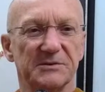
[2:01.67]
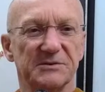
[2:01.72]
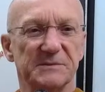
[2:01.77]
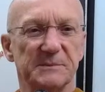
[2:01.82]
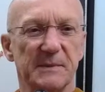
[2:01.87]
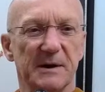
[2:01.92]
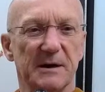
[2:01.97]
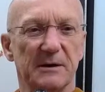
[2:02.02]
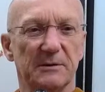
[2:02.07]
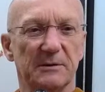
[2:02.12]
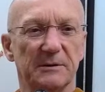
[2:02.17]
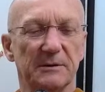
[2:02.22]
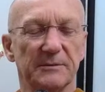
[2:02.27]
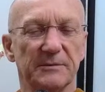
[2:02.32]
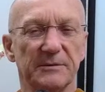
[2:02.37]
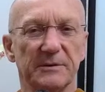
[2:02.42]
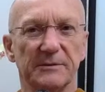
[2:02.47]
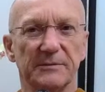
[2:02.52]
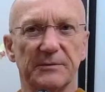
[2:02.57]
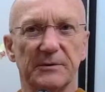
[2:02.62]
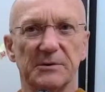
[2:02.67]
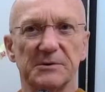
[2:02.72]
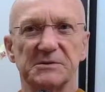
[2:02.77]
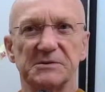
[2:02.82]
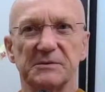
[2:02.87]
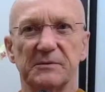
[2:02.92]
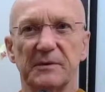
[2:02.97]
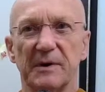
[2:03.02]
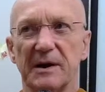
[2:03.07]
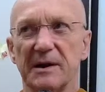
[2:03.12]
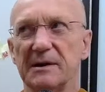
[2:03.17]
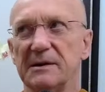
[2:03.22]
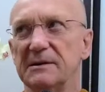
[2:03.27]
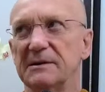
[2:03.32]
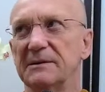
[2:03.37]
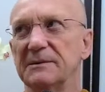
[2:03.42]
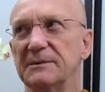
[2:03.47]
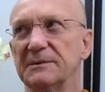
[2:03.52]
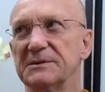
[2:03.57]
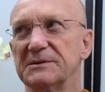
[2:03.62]
of smell of the first
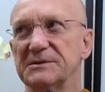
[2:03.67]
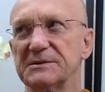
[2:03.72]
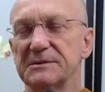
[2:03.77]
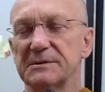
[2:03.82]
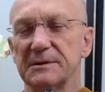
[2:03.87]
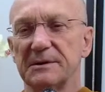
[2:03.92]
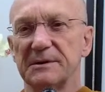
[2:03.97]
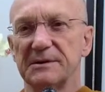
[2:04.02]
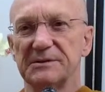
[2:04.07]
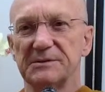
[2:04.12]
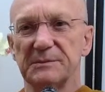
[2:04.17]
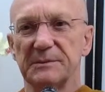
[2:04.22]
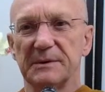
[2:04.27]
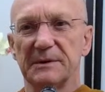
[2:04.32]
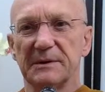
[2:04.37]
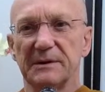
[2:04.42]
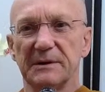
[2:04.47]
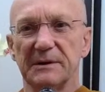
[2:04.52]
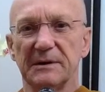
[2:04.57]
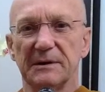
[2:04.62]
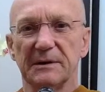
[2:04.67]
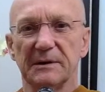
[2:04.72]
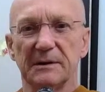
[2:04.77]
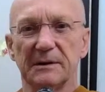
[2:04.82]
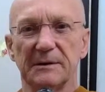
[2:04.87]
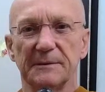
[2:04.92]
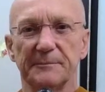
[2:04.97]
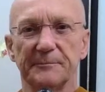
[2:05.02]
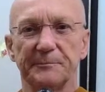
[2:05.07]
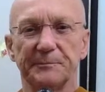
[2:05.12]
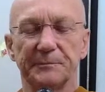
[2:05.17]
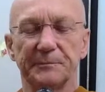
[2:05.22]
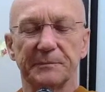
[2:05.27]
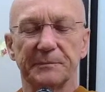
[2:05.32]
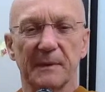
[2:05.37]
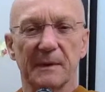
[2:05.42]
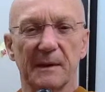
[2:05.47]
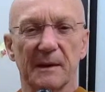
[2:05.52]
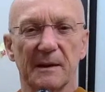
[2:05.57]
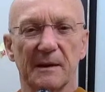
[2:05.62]
rain is really
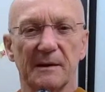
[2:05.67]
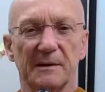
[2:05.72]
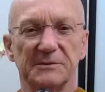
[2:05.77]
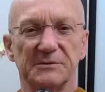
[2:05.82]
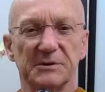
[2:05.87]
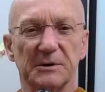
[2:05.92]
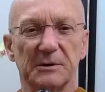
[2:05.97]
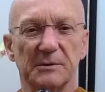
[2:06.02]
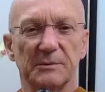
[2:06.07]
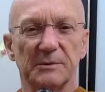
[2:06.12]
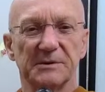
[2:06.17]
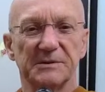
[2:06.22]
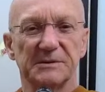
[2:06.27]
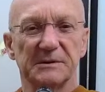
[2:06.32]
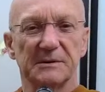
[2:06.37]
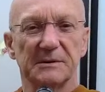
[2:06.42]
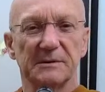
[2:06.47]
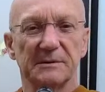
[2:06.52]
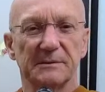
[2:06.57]
it's always